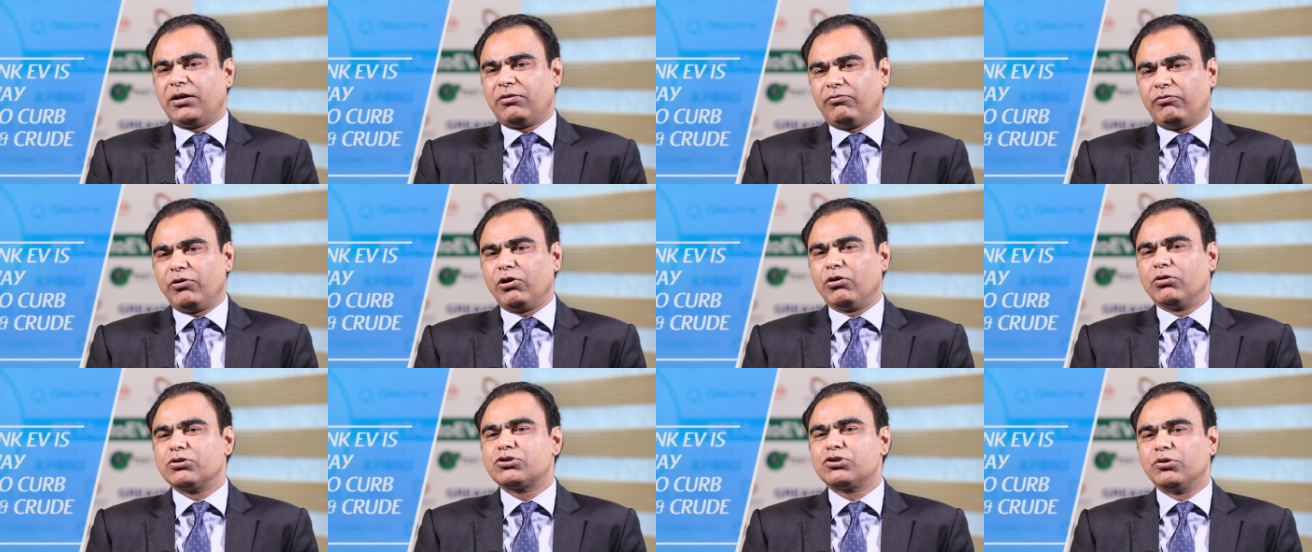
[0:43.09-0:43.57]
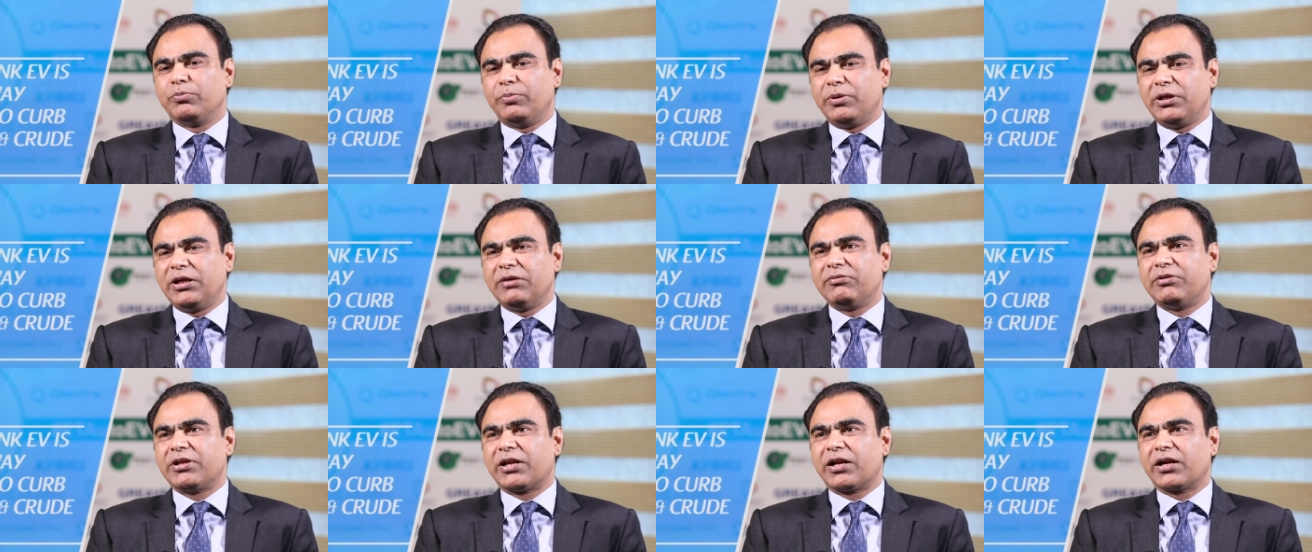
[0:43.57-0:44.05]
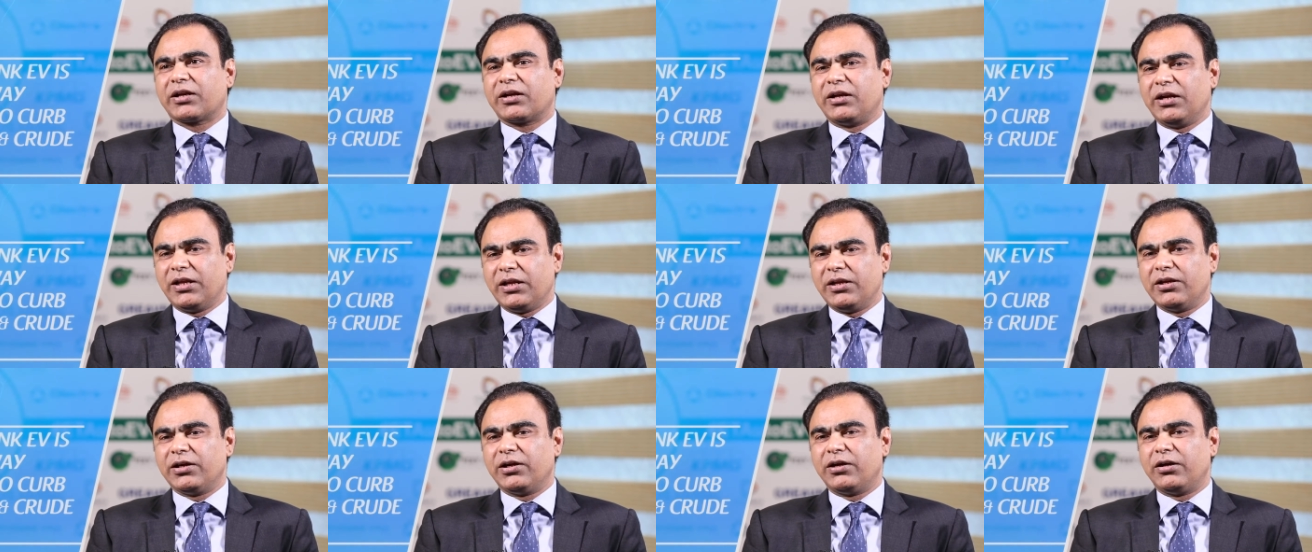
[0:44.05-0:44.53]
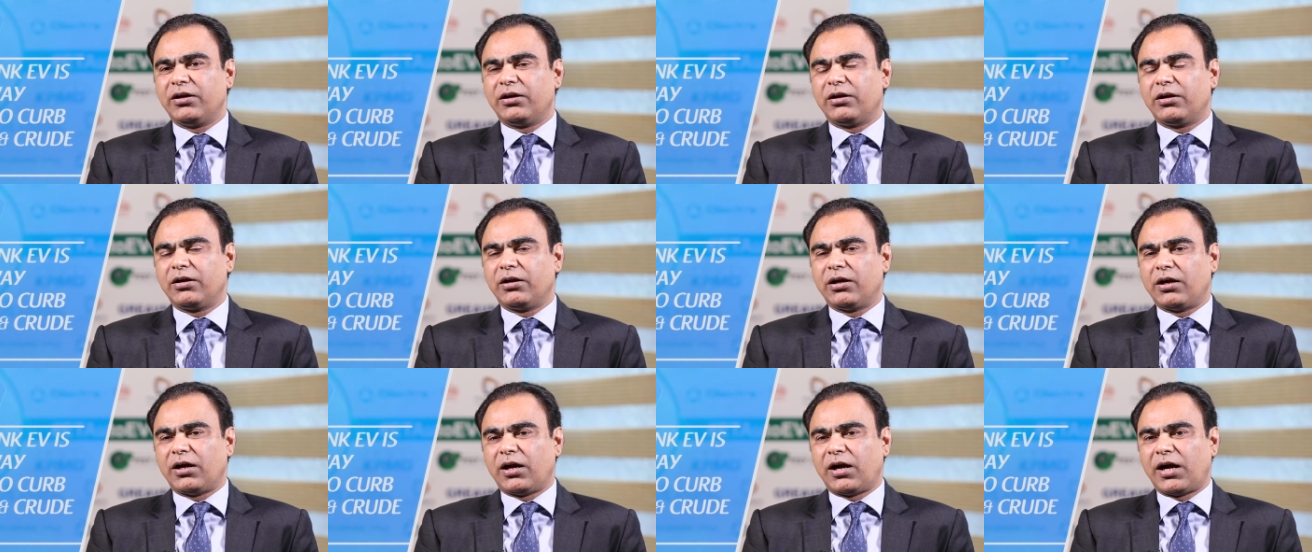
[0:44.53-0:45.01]
we also believe there are cleaner,
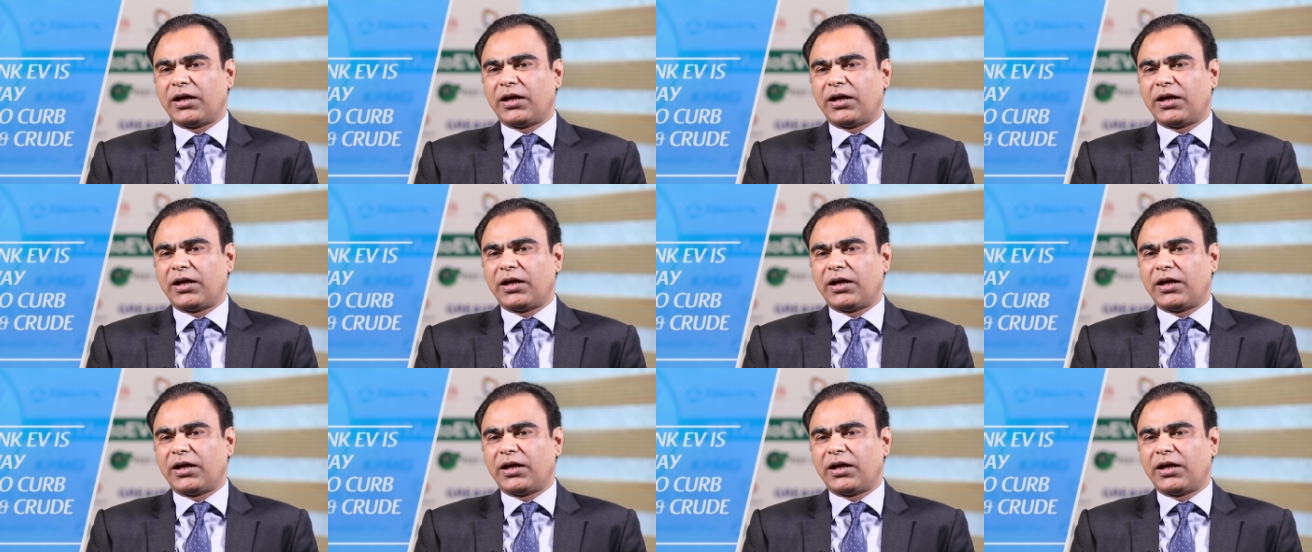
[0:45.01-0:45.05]
uh,